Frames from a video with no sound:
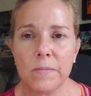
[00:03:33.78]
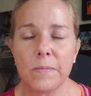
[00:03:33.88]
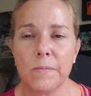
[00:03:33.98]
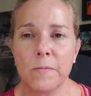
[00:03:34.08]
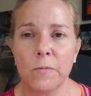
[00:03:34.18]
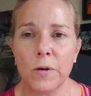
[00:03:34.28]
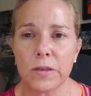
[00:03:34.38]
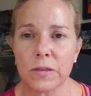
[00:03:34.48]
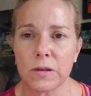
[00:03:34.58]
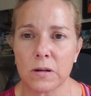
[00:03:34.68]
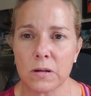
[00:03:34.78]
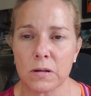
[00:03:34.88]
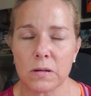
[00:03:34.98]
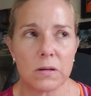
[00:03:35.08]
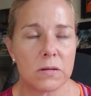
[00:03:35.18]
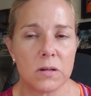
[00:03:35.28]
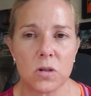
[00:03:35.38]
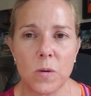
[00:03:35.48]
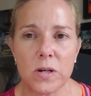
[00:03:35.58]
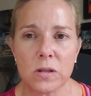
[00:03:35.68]
With the
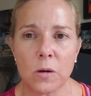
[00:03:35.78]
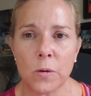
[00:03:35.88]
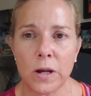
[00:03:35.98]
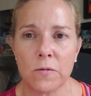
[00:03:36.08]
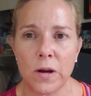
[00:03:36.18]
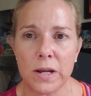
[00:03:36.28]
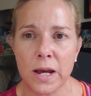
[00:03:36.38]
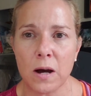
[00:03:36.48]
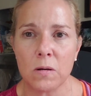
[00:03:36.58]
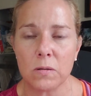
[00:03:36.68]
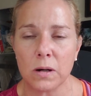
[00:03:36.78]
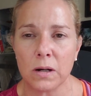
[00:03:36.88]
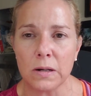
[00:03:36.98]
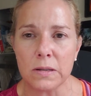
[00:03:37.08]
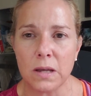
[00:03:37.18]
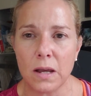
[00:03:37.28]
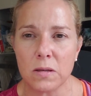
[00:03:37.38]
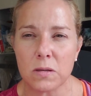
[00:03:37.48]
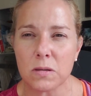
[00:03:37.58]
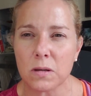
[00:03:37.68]
situation that we're in right now,
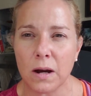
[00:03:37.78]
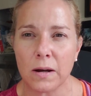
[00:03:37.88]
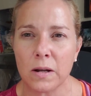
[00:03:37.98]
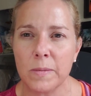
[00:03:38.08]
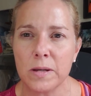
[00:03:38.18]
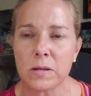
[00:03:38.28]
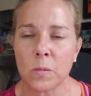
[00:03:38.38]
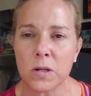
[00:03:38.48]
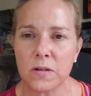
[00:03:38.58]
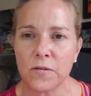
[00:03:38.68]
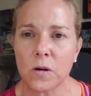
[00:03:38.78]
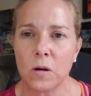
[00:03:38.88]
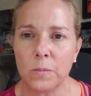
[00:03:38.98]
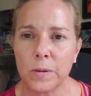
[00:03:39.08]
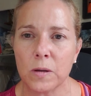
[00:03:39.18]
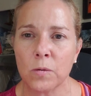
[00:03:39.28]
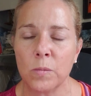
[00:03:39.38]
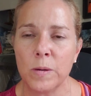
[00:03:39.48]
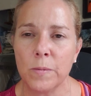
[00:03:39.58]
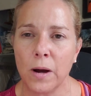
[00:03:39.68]
tests are going to be somewhat difficult, but there will
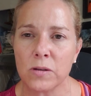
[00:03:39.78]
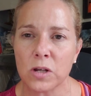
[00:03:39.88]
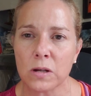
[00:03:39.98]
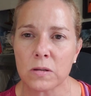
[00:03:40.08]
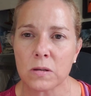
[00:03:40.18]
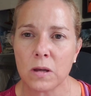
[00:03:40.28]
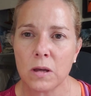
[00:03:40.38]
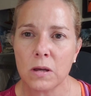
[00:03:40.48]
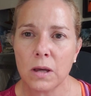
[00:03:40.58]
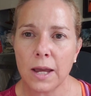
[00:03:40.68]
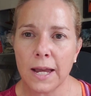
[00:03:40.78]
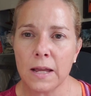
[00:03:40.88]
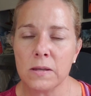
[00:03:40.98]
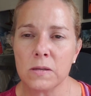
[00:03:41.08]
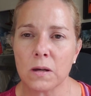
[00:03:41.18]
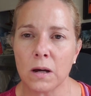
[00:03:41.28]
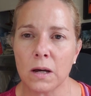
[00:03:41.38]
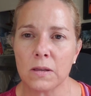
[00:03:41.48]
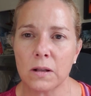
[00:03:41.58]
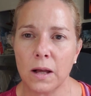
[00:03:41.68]
be projects, and
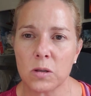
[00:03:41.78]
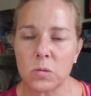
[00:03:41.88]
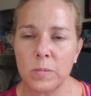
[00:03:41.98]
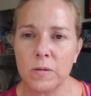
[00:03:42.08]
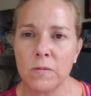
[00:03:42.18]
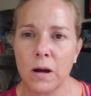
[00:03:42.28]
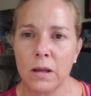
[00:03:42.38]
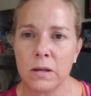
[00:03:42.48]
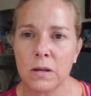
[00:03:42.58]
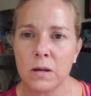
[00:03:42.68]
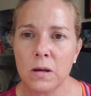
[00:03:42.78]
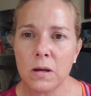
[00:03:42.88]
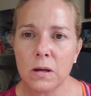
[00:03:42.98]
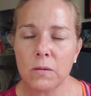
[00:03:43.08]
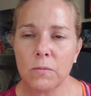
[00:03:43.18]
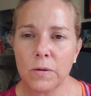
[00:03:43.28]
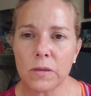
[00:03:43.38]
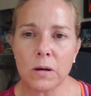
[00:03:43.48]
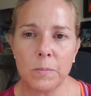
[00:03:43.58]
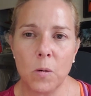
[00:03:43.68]
the class will be run with
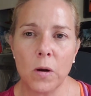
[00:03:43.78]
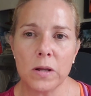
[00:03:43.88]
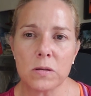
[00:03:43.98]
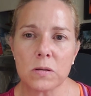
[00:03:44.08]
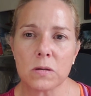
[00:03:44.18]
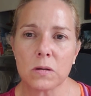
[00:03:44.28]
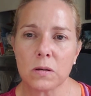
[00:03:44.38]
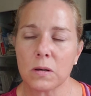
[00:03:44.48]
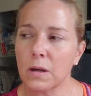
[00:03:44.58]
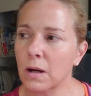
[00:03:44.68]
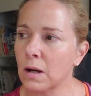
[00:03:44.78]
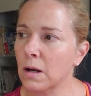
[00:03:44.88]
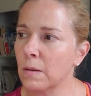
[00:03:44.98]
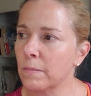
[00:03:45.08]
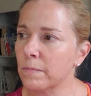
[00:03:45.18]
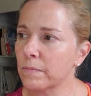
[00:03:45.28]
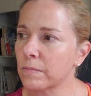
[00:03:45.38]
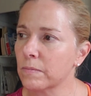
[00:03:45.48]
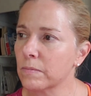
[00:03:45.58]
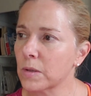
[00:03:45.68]
points
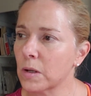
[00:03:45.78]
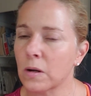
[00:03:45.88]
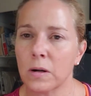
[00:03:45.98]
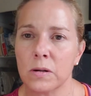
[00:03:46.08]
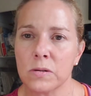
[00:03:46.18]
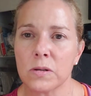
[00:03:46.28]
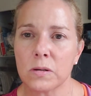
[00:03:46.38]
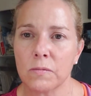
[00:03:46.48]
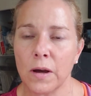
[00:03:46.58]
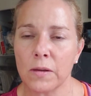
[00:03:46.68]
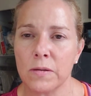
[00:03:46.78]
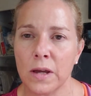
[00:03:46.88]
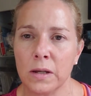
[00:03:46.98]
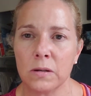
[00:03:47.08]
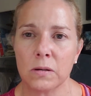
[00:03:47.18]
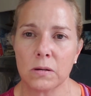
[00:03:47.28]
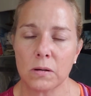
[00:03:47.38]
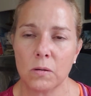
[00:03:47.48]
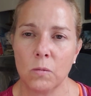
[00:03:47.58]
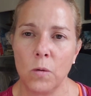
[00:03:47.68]
earned rather than
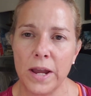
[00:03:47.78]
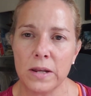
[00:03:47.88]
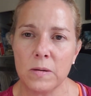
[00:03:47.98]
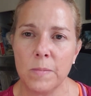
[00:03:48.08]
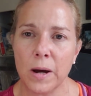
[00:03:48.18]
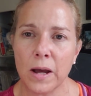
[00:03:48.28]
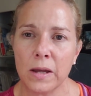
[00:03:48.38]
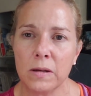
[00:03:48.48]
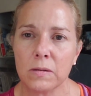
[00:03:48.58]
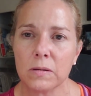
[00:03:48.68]
weighted by